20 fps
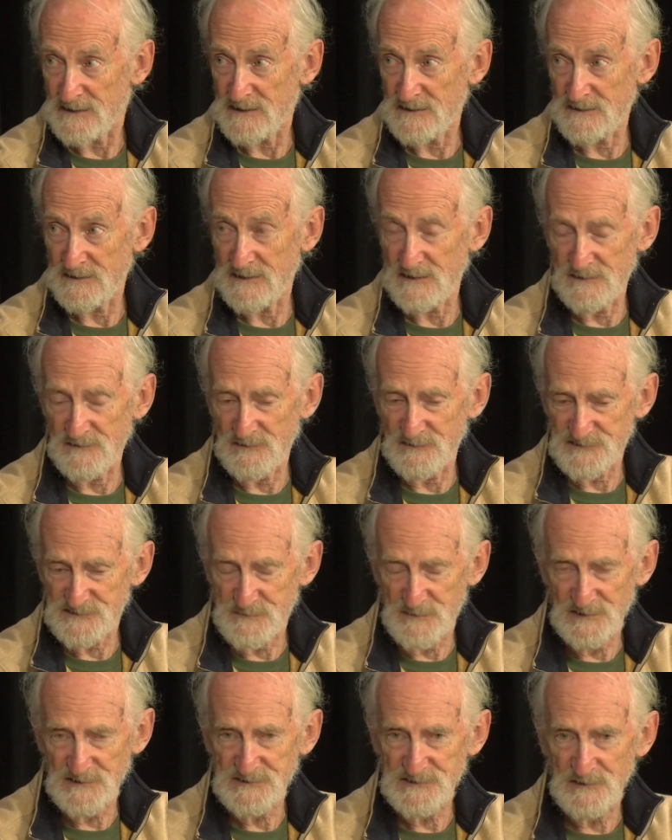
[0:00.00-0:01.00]
in, in those
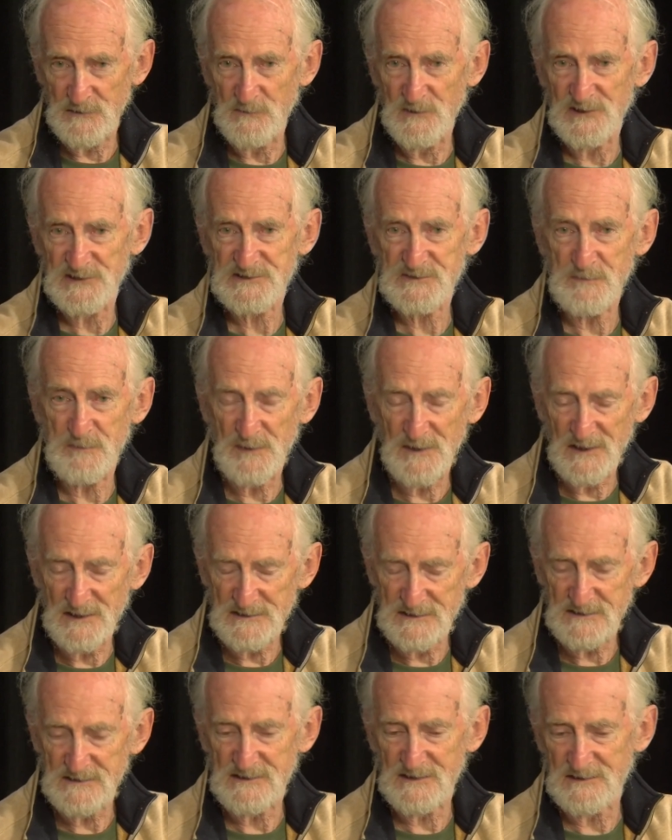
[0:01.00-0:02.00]
books so much,
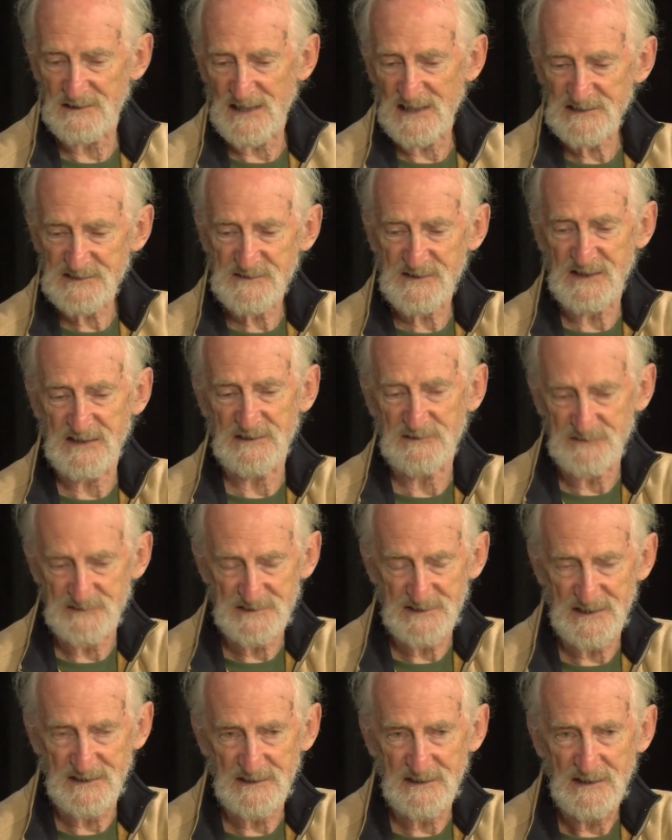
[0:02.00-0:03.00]
but the last thing you
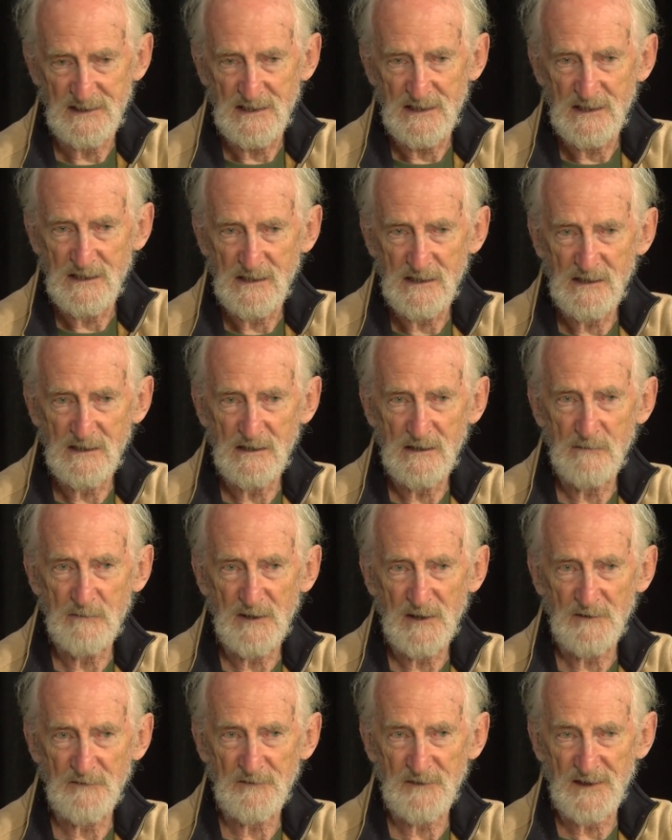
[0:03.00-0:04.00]
said
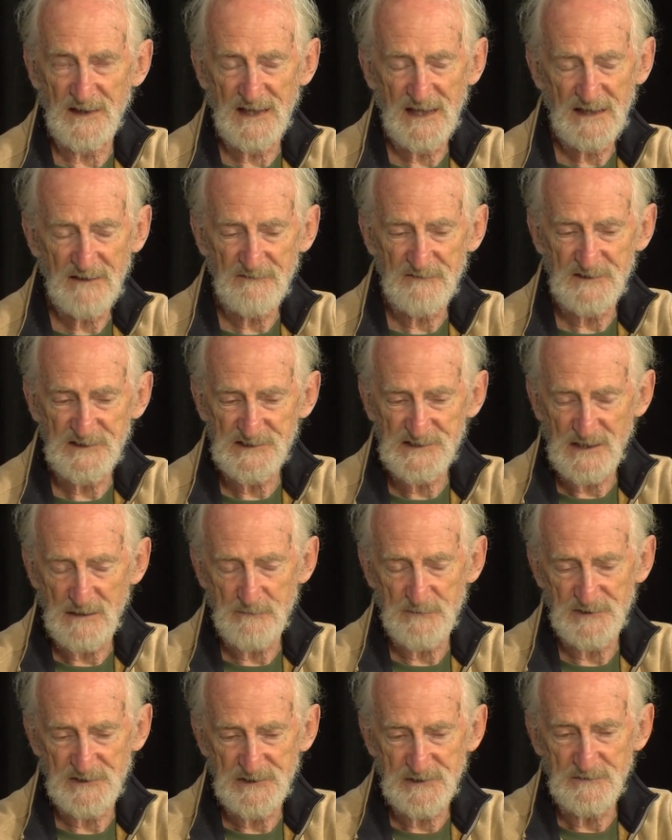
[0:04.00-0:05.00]
about they have these
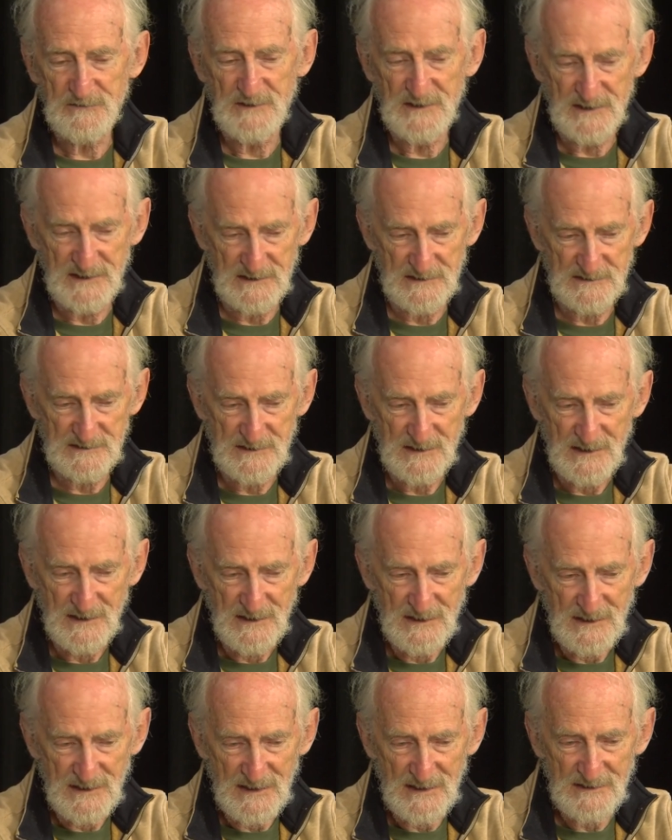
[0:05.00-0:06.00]
opportunities
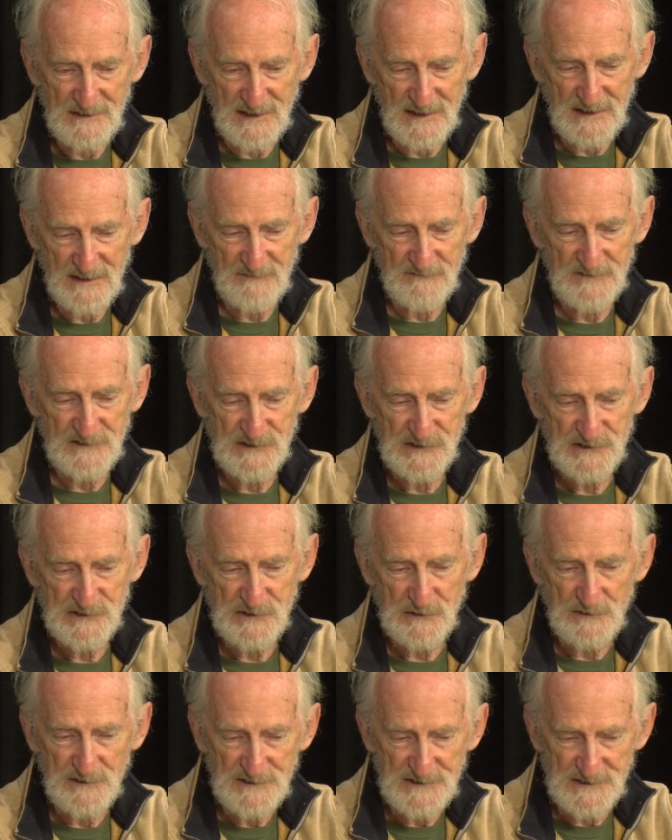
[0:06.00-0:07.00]
and they have these
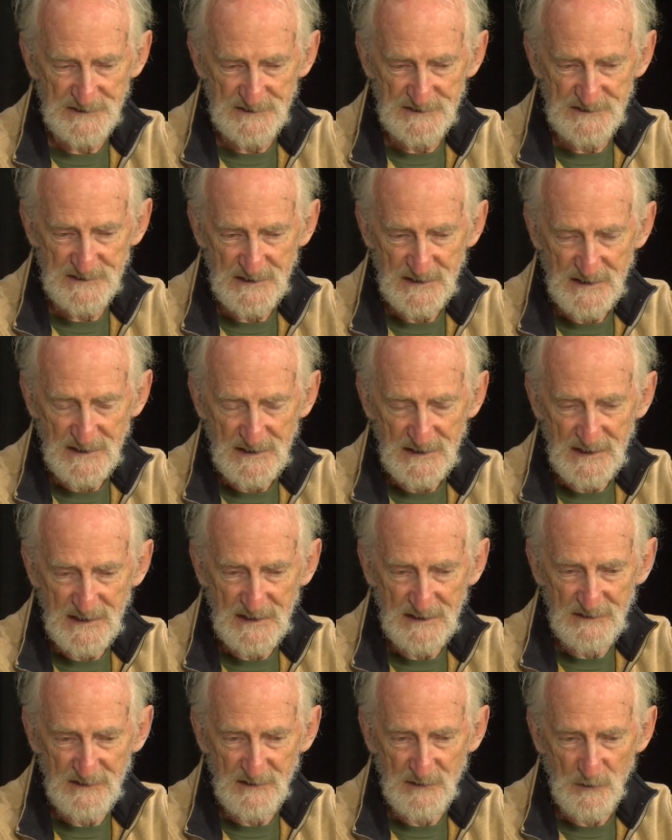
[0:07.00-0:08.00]
choices
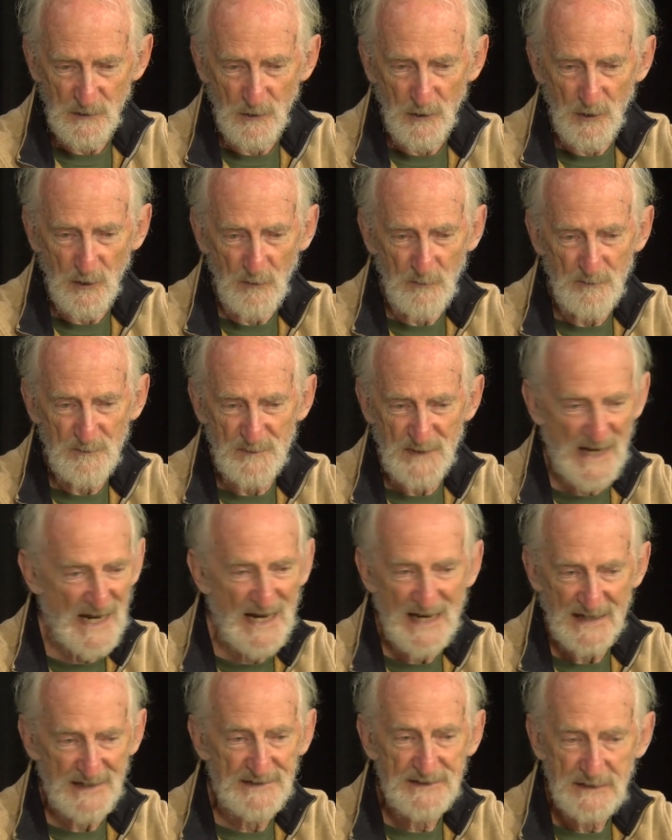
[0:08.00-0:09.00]
and they're all
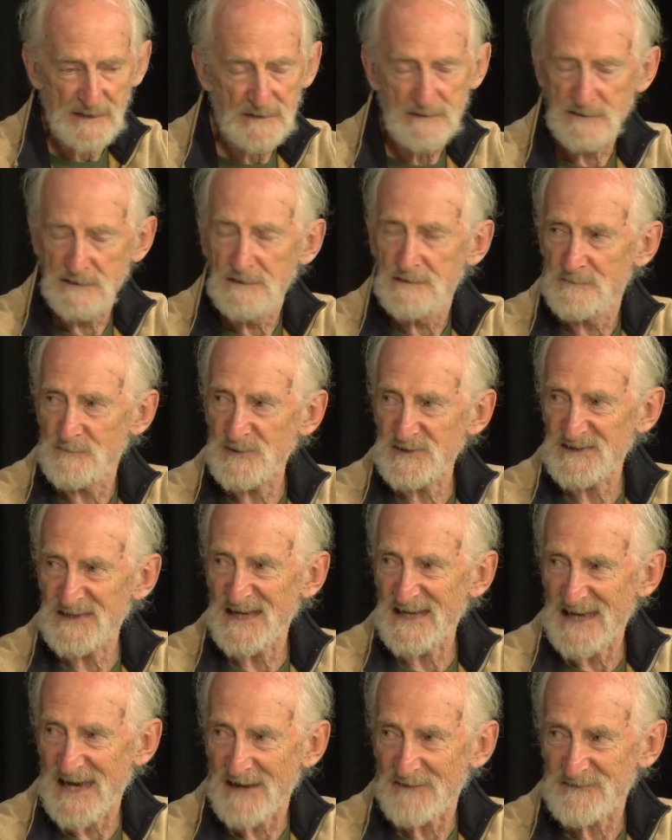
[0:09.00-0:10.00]
bad, right. but
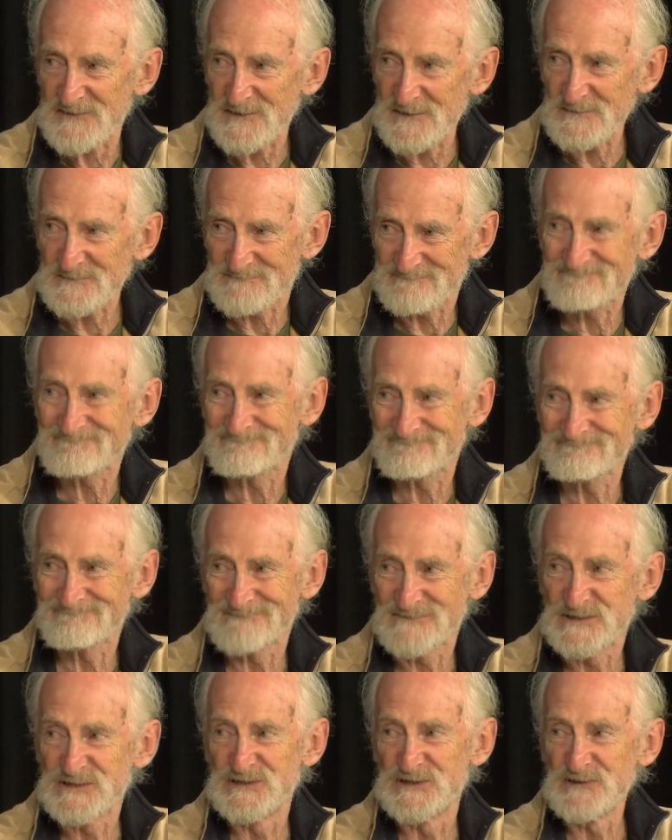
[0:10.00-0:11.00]
they have to
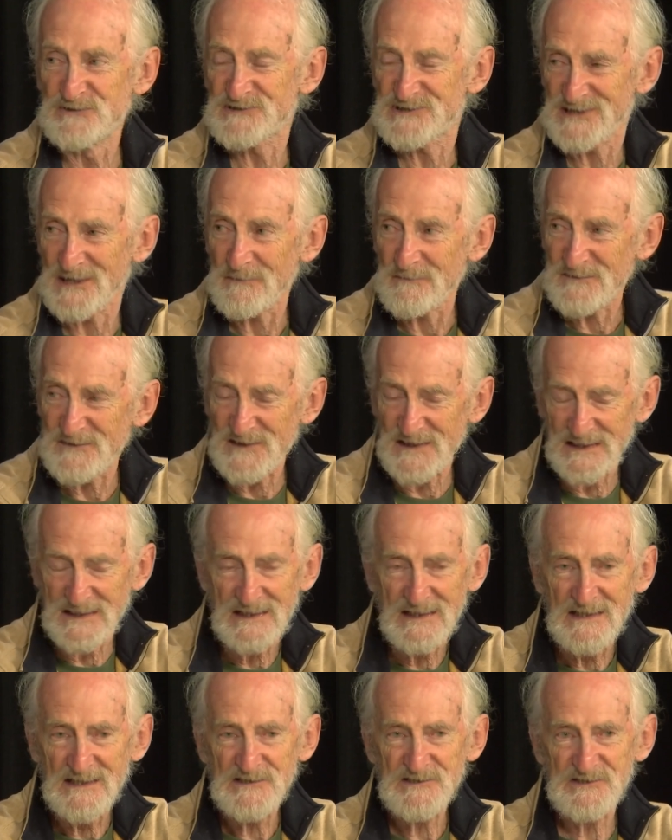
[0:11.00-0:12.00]
do something.
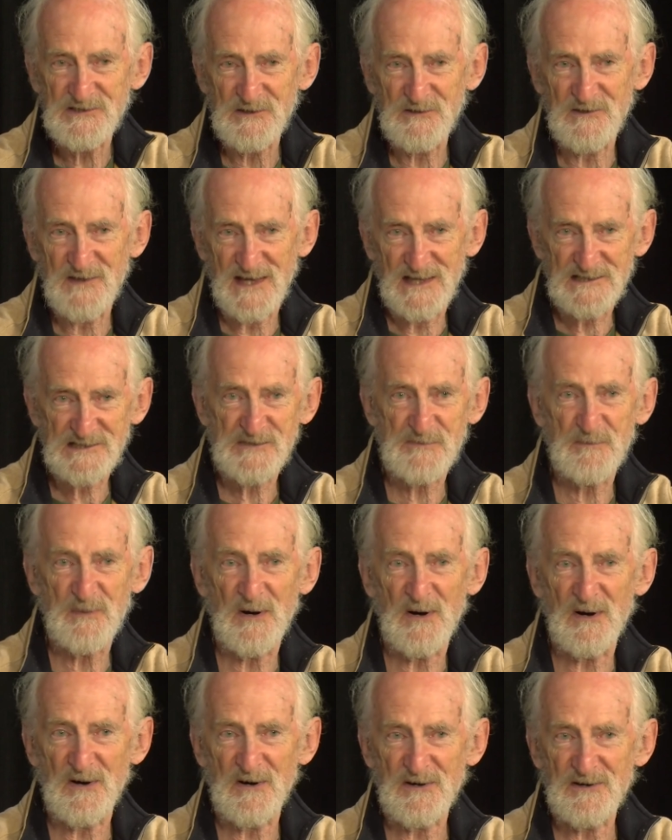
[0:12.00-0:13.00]
So that's
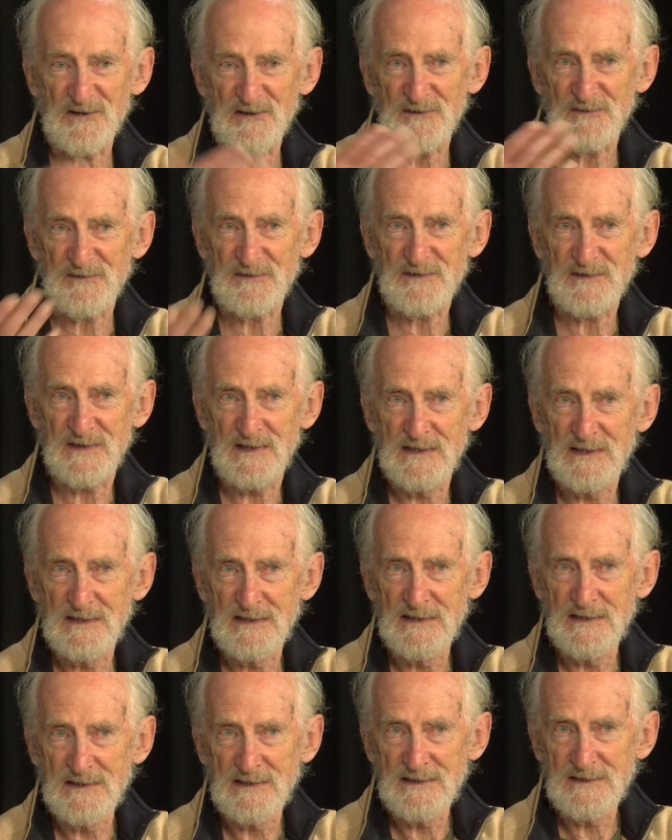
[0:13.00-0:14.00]
part of
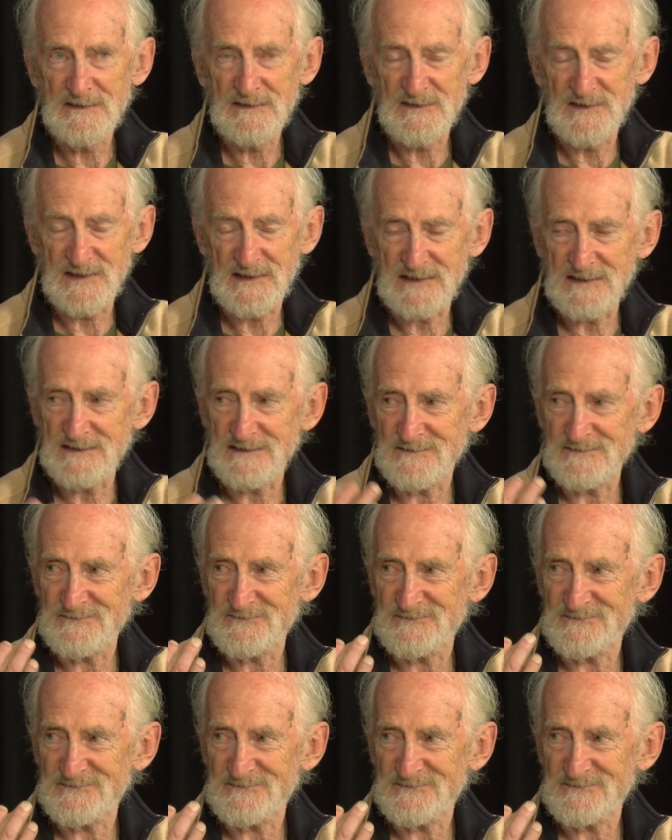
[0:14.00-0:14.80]
the